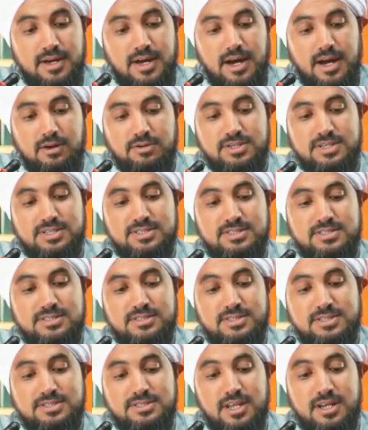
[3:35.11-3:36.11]
how does this
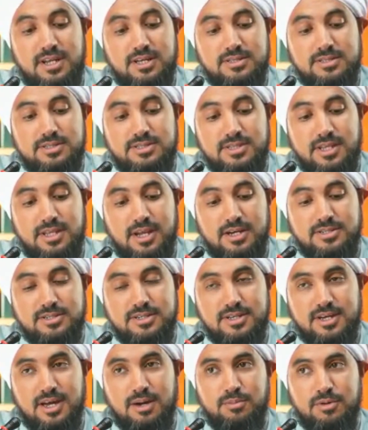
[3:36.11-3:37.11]

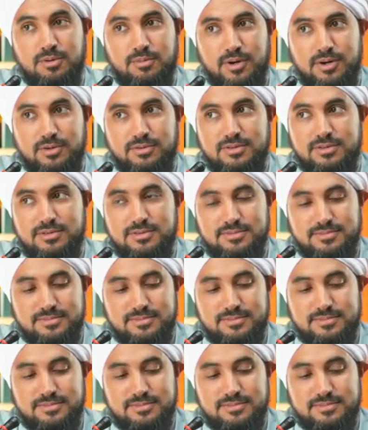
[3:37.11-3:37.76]
destruction come about?